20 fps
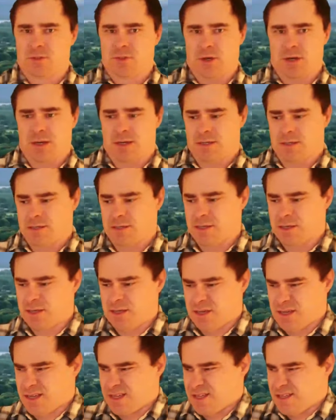try
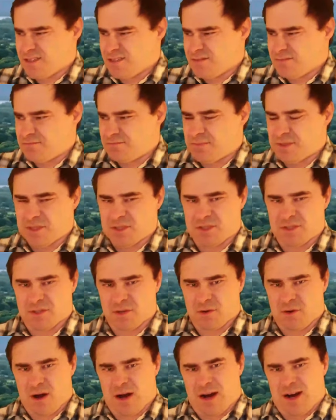and be
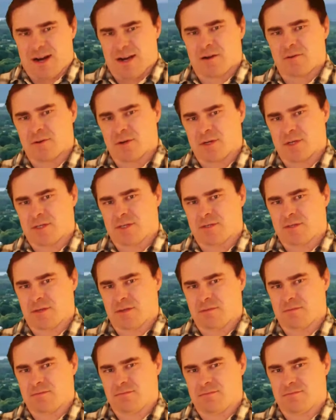so Irish
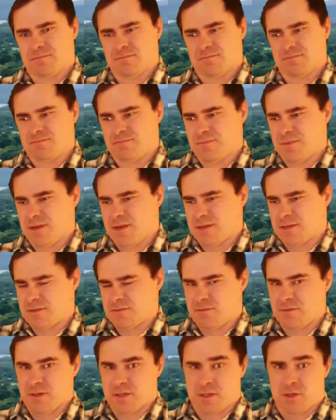that
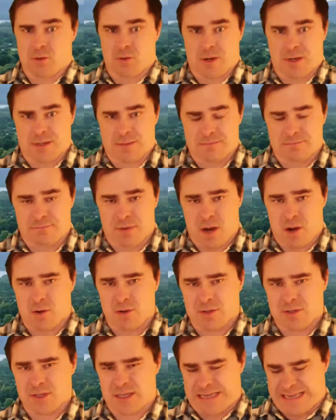it's really quite
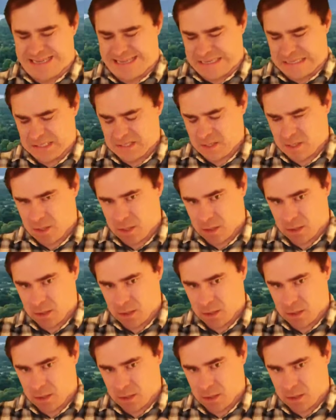embarrassing is